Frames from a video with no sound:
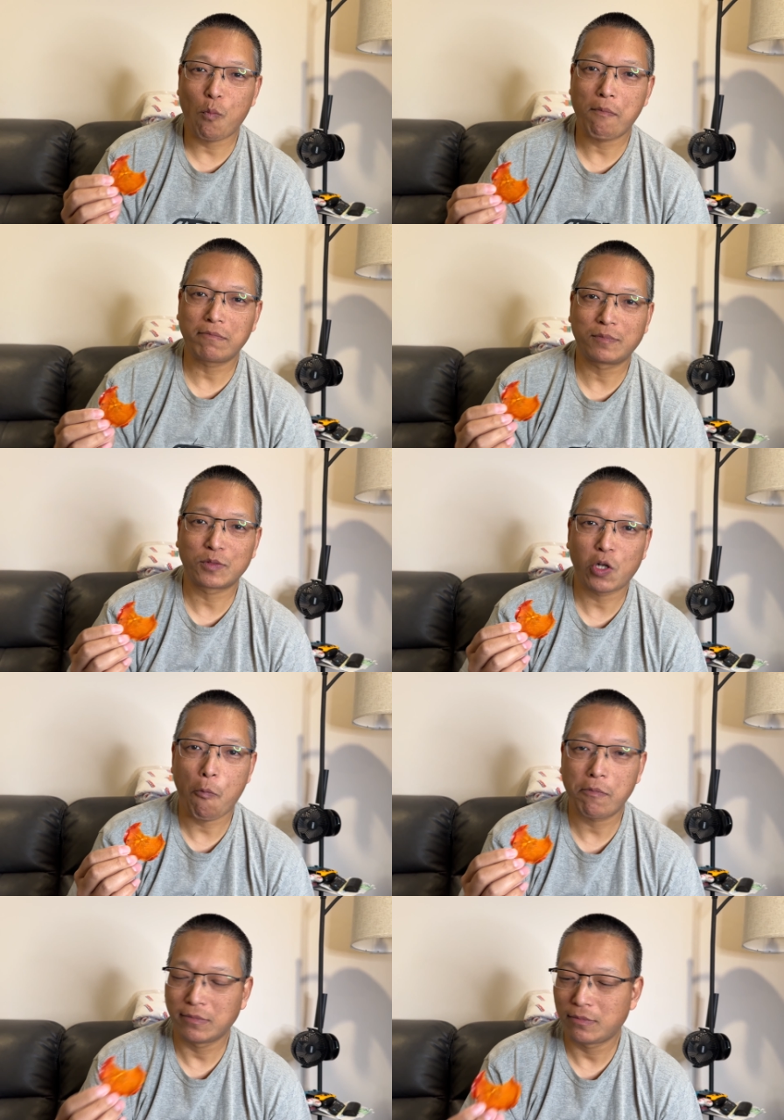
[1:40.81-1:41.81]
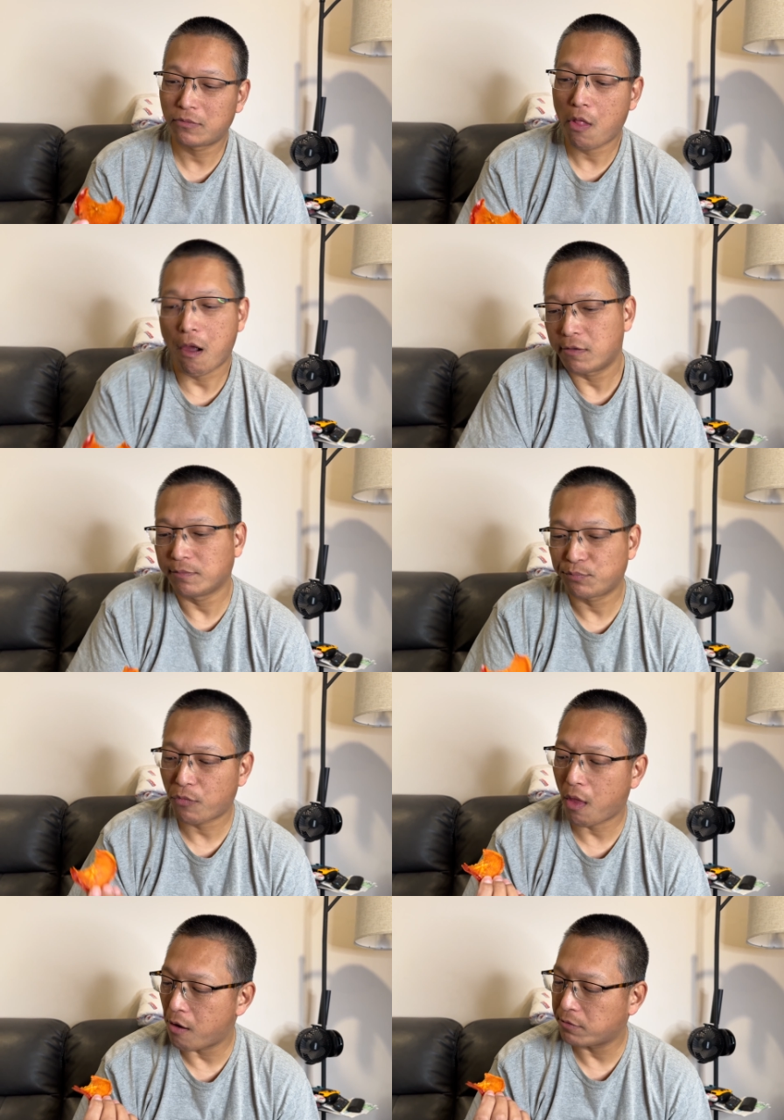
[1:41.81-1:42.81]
what do you think?